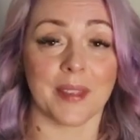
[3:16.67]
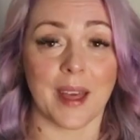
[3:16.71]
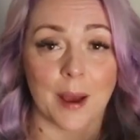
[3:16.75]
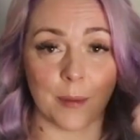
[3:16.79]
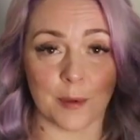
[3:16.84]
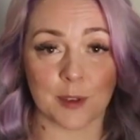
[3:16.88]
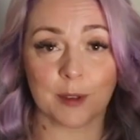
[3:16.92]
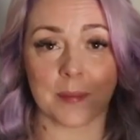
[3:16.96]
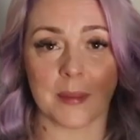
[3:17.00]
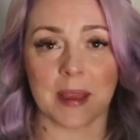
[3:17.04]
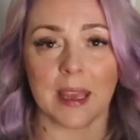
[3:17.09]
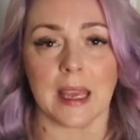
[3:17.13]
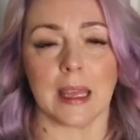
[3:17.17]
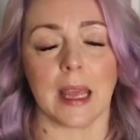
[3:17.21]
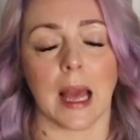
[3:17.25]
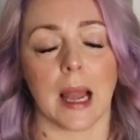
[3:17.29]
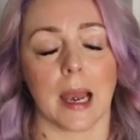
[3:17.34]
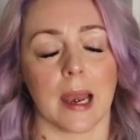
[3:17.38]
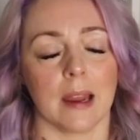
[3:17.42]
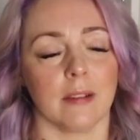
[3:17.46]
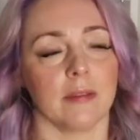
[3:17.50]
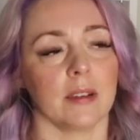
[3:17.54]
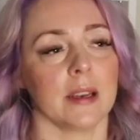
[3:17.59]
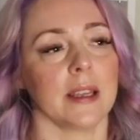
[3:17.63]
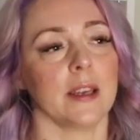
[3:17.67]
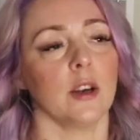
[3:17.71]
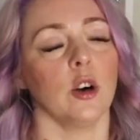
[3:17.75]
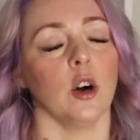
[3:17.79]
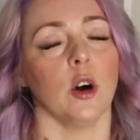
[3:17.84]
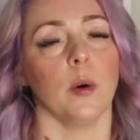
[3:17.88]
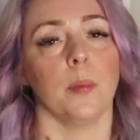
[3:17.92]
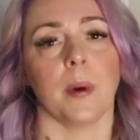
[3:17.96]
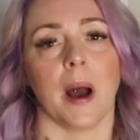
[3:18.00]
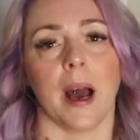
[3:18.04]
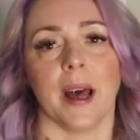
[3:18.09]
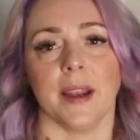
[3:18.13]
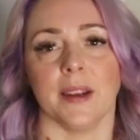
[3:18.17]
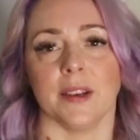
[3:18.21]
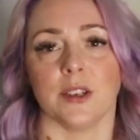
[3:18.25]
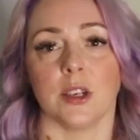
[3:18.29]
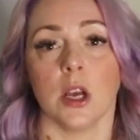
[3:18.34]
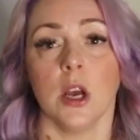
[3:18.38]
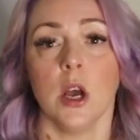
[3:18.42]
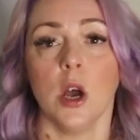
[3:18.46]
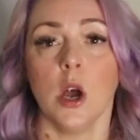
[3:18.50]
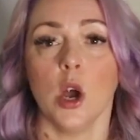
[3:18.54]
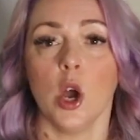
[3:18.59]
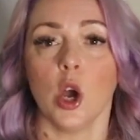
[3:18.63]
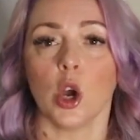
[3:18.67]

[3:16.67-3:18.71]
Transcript: And that was me leveling up and